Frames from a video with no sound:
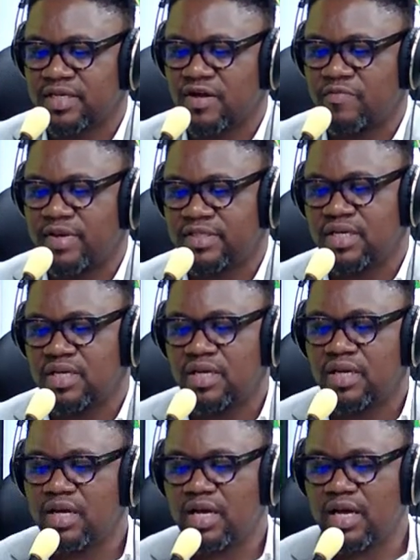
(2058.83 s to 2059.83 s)
government
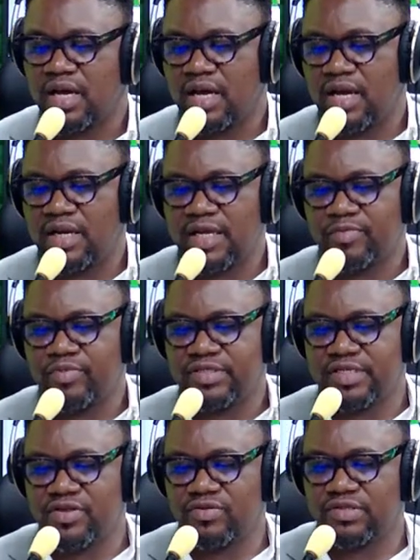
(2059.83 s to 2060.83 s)
like the
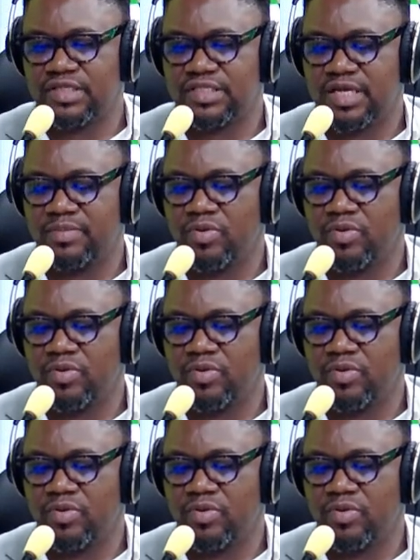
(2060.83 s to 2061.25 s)
presidential system.